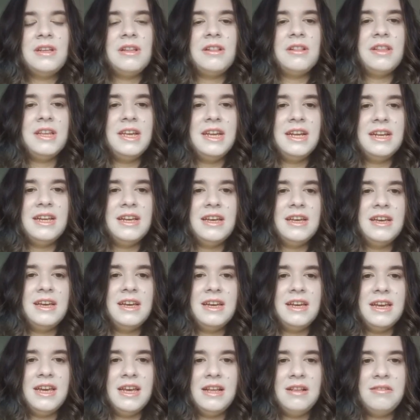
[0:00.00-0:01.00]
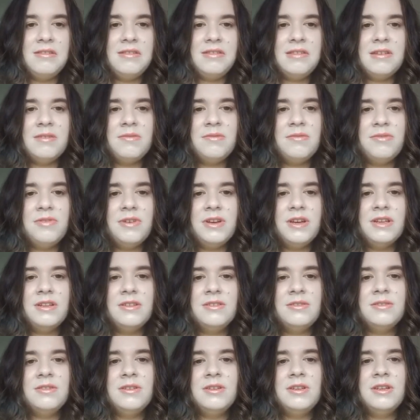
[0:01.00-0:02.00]
lean it against
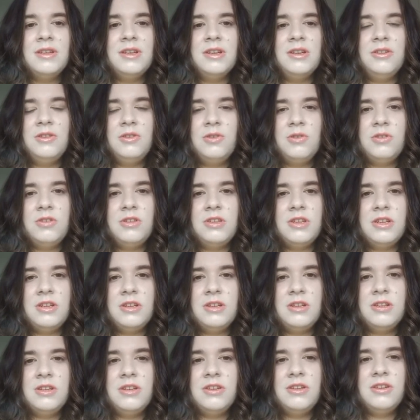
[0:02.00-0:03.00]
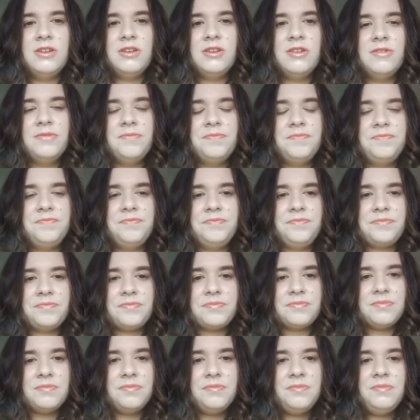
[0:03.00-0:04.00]
something in order to
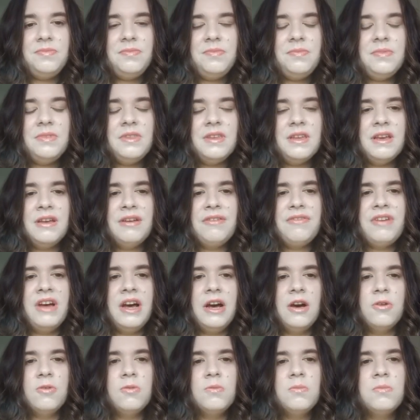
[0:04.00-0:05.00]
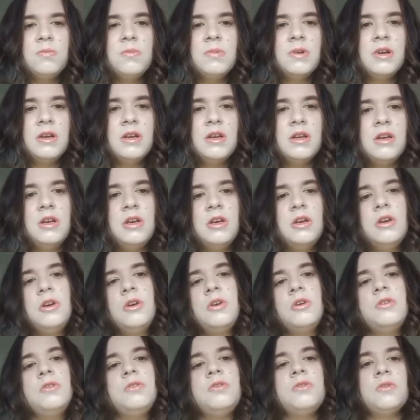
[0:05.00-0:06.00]
film.
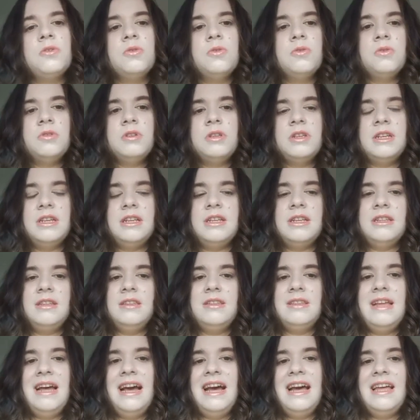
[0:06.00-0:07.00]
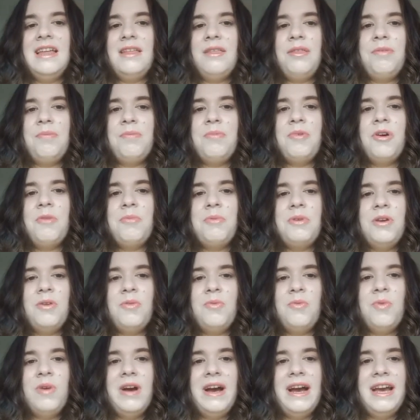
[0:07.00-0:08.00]
So that is probably
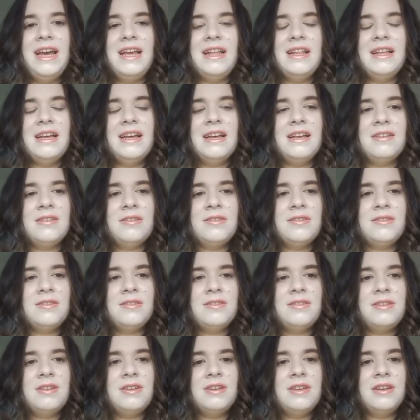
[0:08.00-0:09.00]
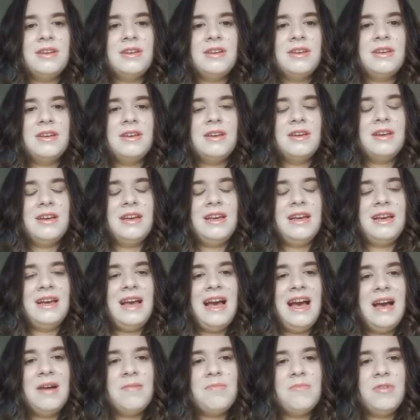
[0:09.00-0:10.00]
why this
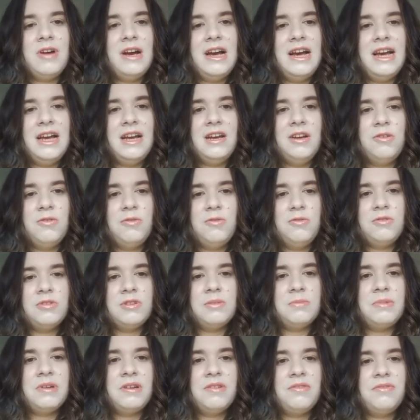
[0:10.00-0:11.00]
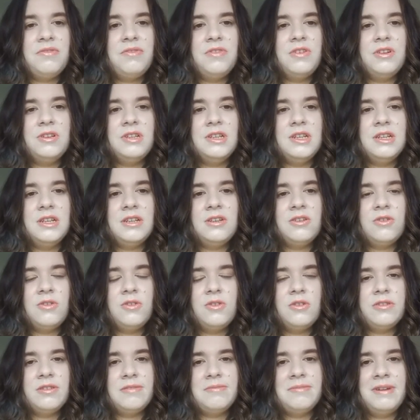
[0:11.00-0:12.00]
camera angle is a bit funny,
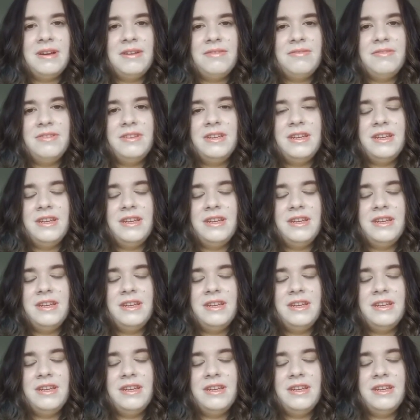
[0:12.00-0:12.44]
because I'm having